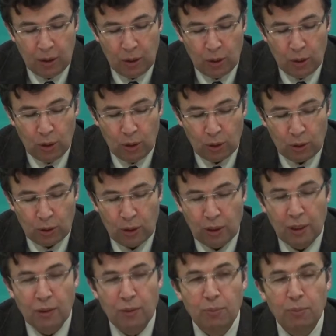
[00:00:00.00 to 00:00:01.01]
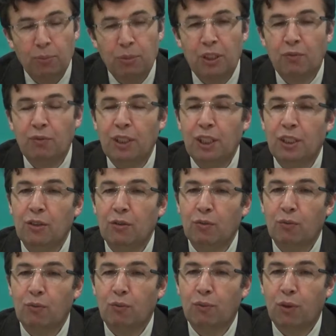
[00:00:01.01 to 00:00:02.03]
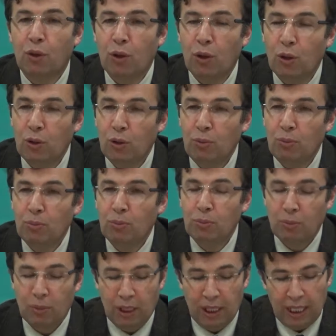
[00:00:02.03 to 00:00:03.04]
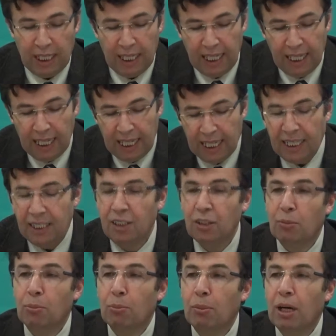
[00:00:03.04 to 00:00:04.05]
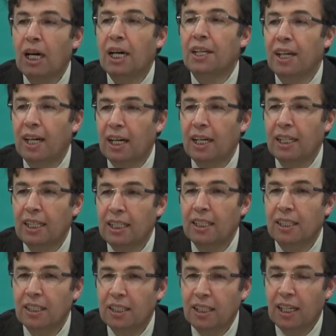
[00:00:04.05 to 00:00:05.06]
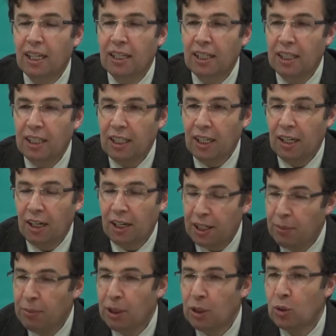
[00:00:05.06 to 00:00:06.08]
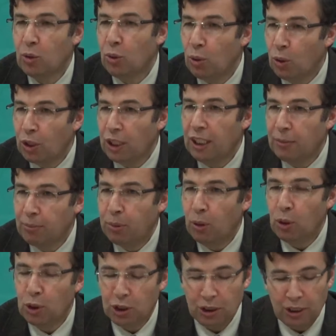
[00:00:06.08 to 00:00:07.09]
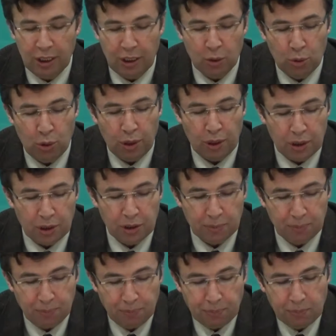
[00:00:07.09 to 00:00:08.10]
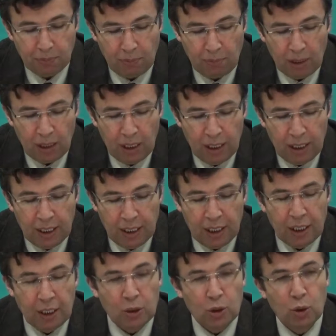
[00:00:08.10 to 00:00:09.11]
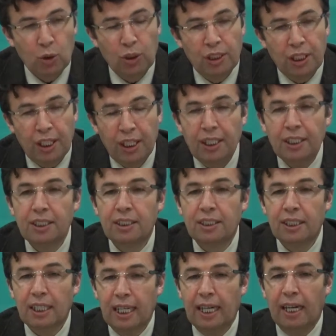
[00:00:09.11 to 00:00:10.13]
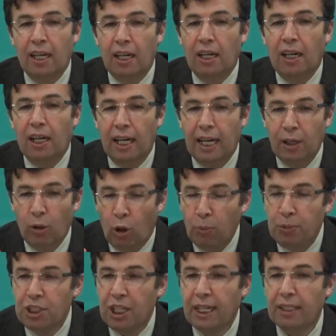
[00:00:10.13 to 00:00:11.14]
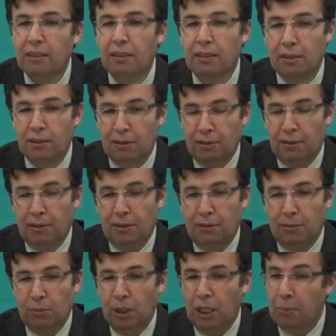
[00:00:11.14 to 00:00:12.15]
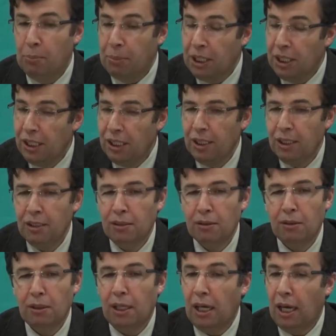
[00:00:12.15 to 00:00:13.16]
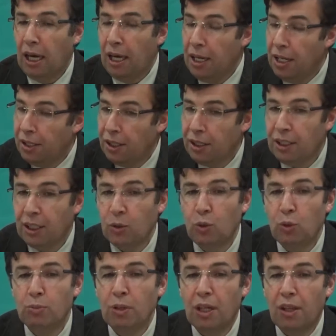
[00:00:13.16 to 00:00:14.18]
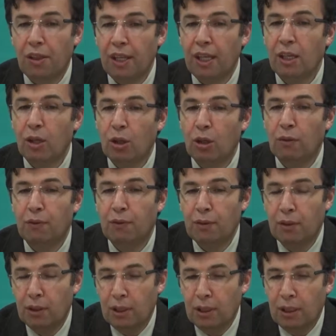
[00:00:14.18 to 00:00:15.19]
or between form and mana in Arabic or in Persian and in Turkish. So there is an object, a being, anything that you may think of,